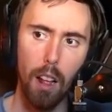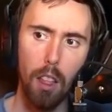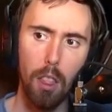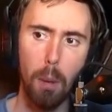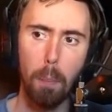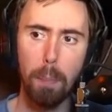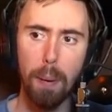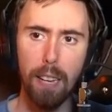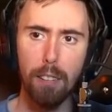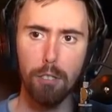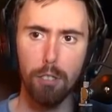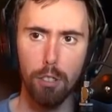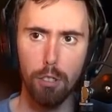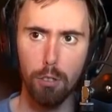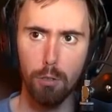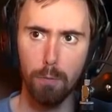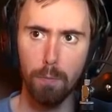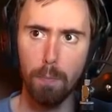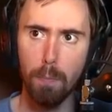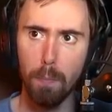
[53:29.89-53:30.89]
The
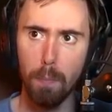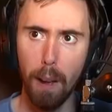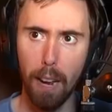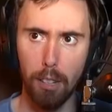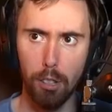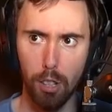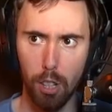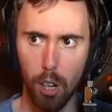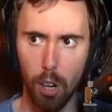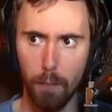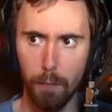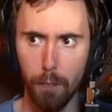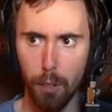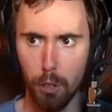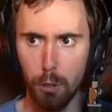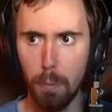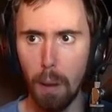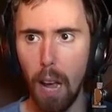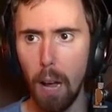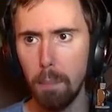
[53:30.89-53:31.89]
pieces matching our
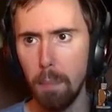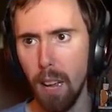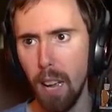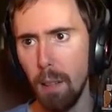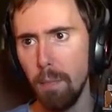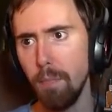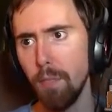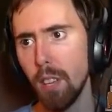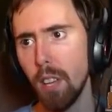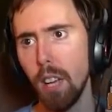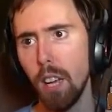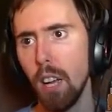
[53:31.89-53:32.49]
Feels Badman.